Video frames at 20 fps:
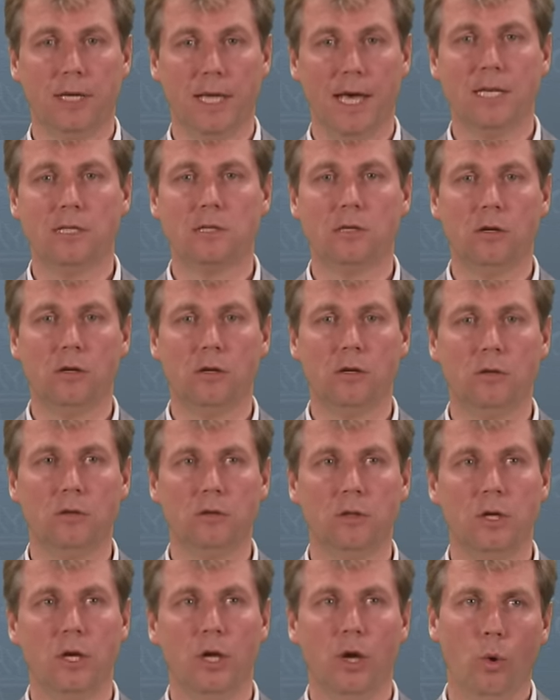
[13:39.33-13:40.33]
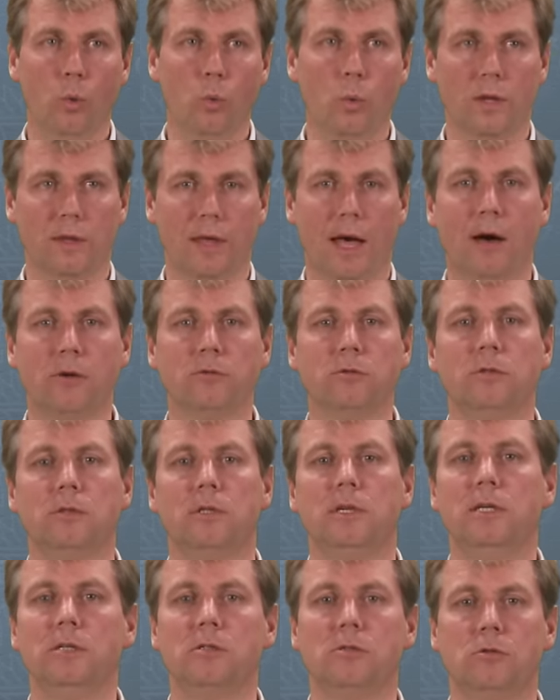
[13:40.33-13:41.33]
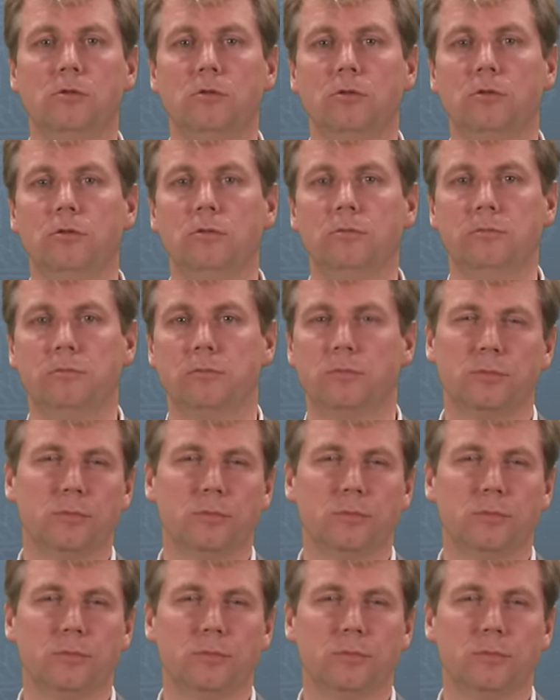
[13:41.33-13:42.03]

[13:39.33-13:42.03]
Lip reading: a gas law without these two,